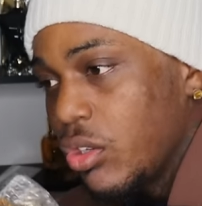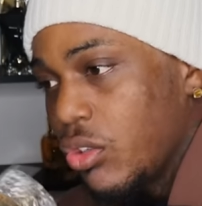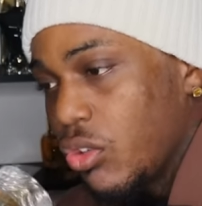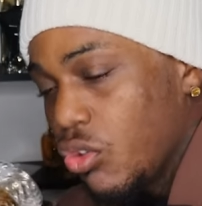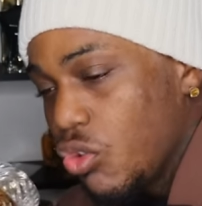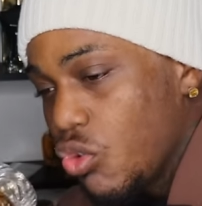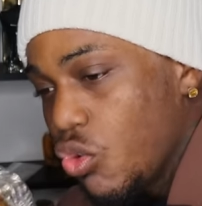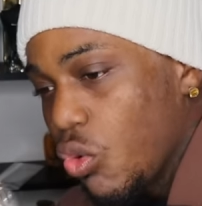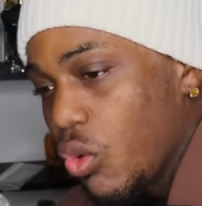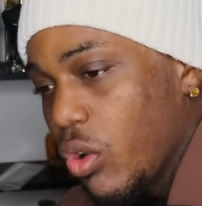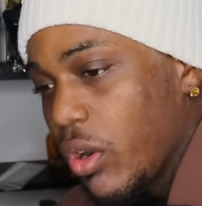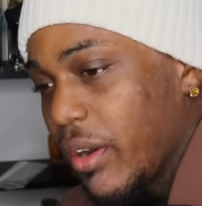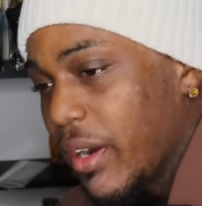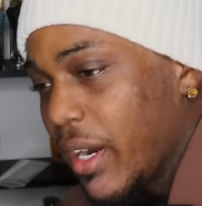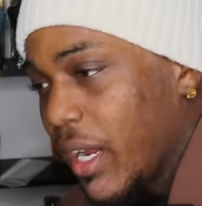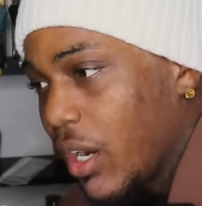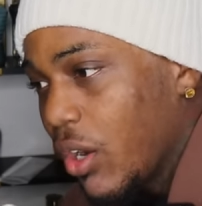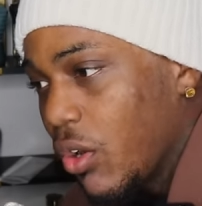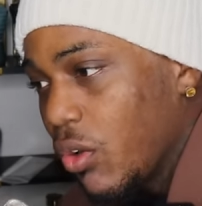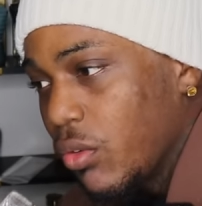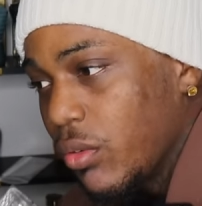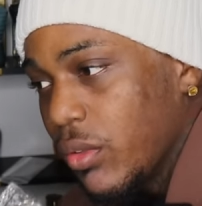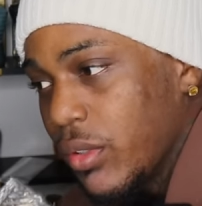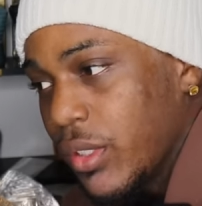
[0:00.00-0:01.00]
You're going
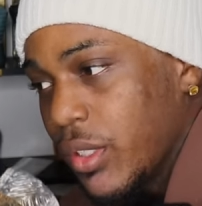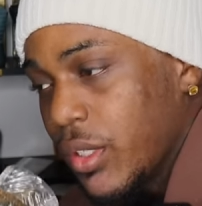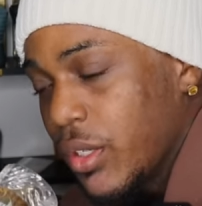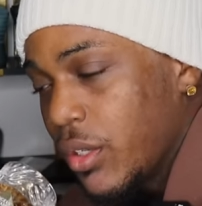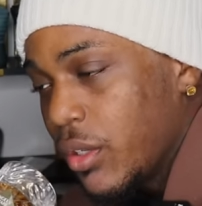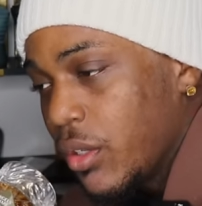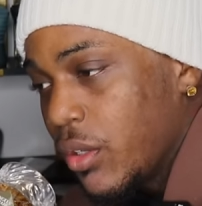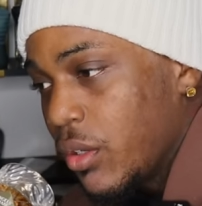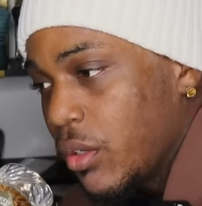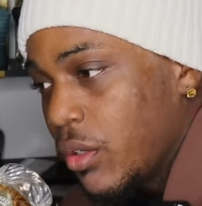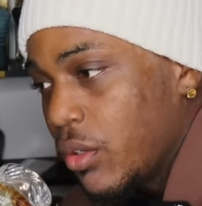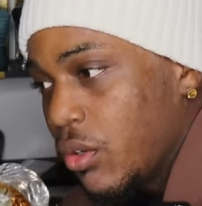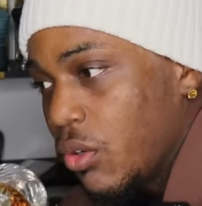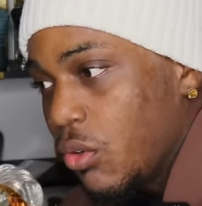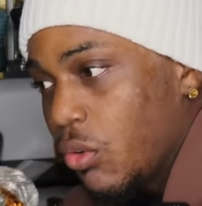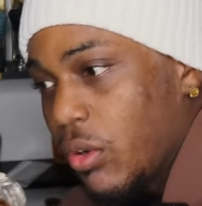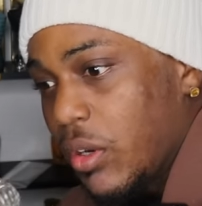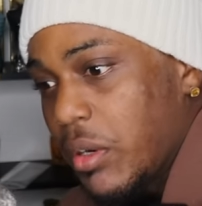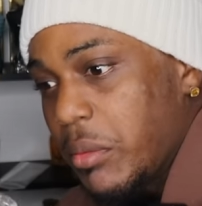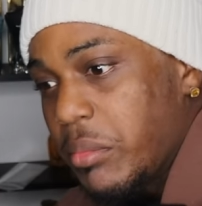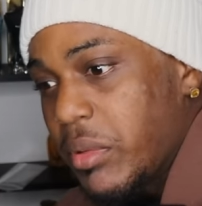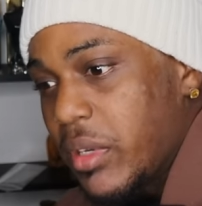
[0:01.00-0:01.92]
out. You're going